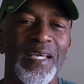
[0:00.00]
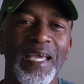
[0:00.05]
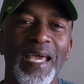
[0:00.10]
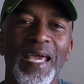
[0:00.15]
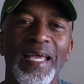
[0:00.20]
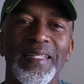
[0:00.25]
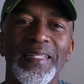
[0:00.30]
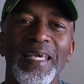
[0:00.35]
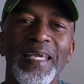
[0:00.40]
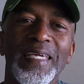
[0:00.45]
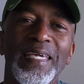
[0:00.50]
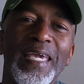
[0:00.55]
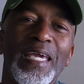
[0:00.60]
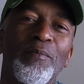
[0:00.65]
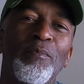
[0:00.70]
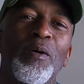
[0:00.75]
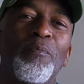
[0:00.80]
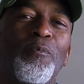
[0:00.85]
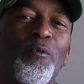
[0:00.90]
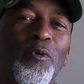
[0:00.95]
And they
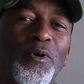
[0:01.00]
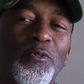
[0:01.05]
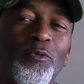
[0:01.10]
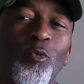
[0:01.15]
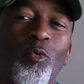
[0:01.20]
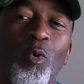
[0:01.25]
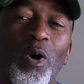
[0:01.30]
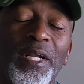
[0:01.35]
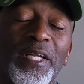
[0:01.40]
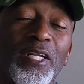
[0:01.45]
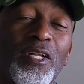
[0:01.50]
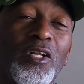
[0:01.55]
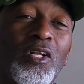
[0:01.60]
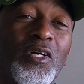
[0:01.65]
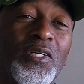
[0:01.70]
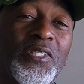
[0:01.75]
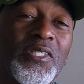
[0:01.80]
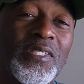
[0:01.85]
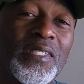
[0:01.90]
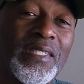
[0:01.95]
came up with what
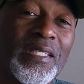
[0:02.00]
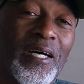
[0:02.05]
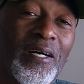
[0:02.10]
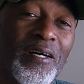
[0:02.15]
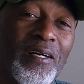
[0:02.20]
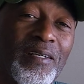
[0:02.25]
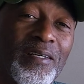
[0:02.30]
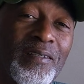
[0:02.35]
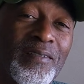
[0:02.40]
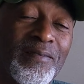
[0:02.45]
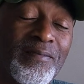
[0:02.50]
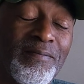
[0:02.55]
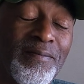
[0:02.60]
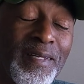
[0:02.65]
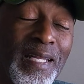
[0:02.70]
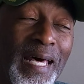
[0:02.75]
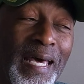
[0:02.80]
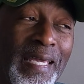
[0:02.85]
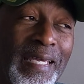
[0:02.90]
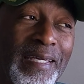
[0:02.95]
looks
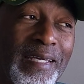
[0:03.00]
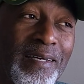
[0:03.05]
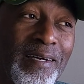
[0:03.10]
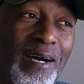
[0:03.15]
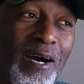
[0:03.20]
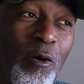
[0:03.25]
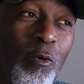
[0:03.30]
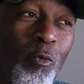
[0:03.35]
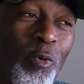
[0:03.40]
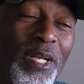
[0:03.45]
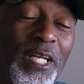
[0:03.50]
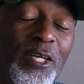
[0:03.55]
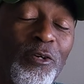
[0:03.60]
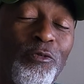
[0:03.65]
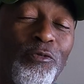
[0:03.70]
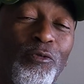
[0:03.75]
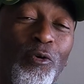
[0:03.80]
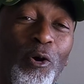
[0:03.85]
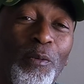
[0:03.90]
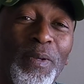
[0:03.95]
like a winning
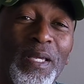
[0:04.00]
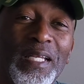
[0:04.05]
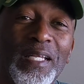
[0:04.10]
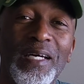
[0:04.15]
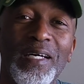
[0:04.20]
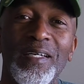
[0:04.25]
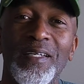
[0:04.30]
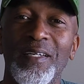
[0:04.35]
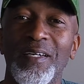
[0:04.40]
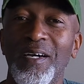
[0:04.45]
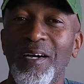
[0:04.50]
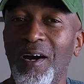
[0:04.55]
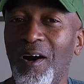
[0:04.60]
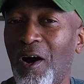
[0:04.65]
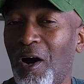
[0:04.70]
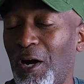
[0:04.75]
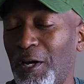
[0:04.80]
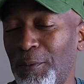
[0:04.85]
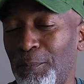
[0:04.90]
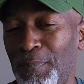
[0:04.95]
formula
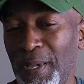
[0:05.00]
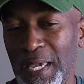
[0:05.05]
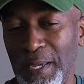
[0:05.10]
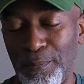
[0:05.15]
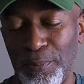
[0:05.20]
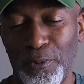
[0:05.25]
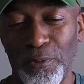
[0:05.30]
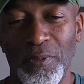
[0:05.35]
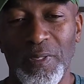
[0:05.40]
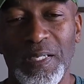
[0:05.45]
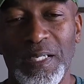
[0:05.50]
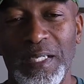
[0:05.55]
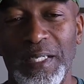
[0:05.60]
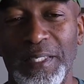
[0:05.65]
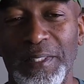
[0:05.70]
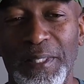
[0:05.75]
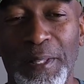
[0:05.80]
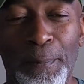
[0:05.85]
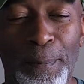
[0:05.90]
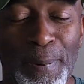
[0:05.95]
on paper.
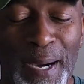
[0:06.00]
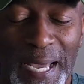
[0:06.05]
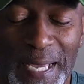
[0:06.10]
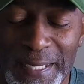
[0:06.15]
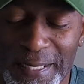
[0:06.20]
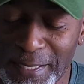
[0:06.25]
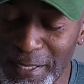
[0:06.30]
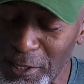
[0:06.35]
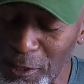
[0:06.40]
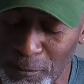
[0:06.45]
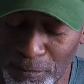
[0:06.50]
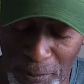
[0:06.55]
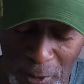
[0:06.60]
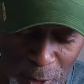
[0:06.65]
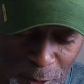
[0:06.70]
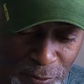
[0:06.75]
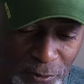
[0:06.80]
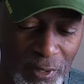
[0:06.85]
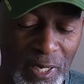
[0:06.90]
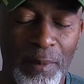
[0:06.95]
The bike is
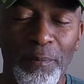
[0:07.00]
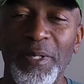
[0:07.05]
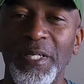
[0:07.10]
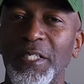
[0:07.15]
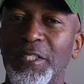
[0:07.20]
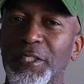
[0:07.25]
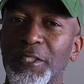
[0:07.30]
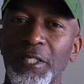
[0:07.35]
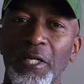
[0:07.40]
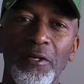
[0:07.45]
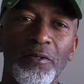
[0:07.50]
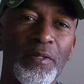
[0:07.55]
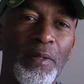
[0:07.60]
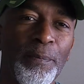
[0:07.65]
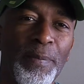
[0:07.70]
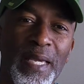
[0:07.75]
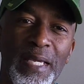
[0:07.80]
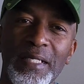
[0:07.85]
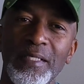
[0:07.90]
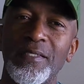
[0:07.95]
beautiful. I'm going to share the
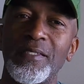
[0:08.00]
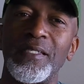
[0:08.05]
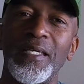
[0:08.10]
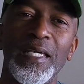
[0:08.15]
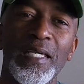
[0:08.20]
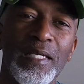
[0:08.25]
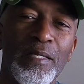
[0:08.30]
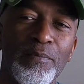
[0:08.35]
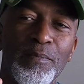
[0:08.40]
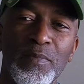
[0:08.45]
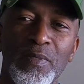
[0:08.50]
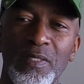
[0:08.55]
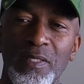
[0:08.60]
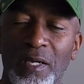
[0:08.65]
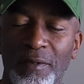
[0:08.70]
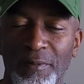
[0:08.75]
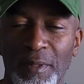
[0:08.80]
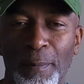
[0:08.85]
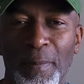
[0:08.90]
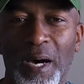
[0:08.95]
paint schemes
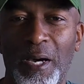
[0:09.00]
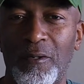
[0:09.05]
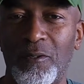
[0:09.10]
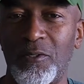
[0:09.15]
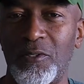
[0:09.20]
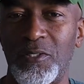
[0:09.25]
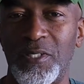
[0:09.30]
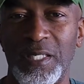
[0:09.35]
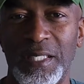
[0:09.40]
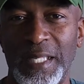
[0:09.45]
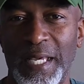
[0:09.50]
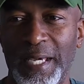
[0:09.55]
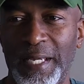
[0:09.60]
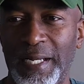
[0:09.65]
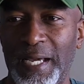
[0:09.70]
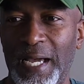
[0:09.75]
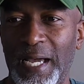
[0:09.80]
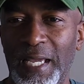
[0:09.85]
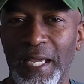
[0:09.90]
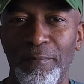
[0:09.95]
of the models
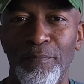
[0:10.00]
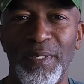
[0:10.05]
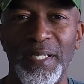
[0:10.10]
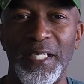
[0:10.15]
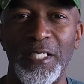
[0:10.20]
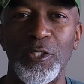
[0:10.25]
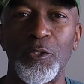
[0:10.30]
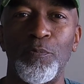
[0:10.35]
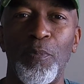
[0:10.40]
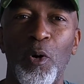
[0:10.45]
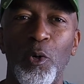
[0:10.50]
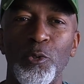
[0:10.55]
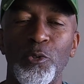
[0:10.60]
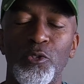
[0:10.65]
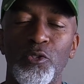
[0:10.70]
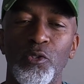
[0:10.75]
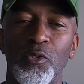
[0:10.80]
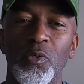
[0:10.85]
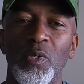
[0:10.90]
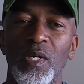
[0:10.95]
that I have been
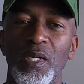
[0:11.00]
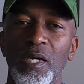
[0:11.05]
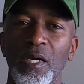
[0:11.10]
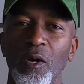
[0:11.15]
exposed to.